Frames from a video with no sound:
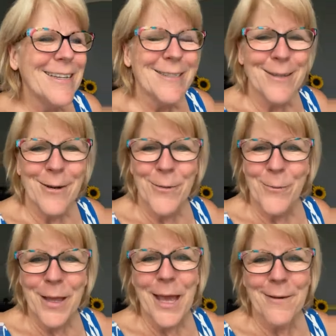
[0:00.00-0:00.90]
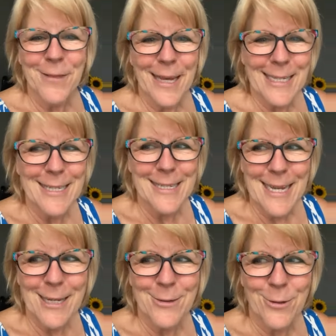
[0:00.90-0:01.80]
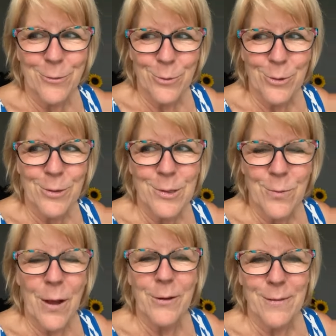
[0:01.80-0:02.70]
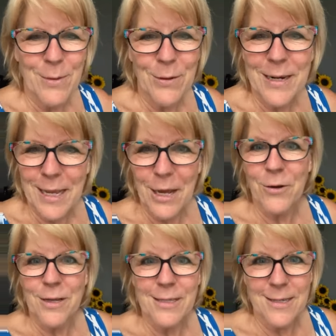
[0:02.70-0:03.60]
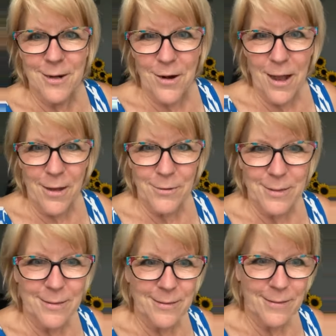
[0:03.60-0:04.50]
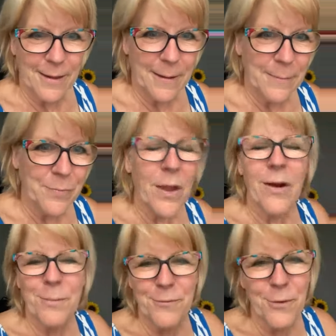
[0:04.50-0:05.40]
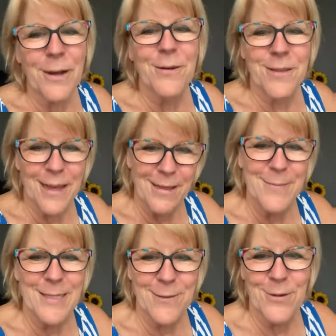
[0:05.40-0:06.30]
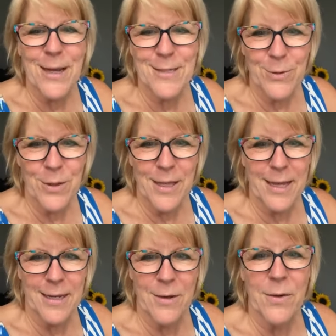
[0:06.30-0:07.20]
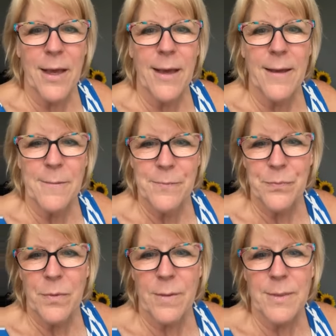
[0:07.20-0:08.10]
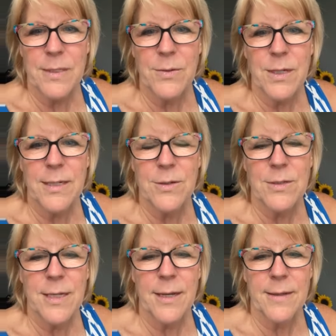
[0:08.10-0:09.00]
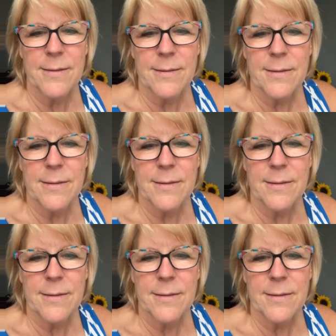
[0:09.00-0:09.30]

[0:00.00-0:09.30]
So we have like standard rules around community areas in our house, okay? All right, before I go to that, let me see if you guys are relating, okay? Let me see what you guys are saying.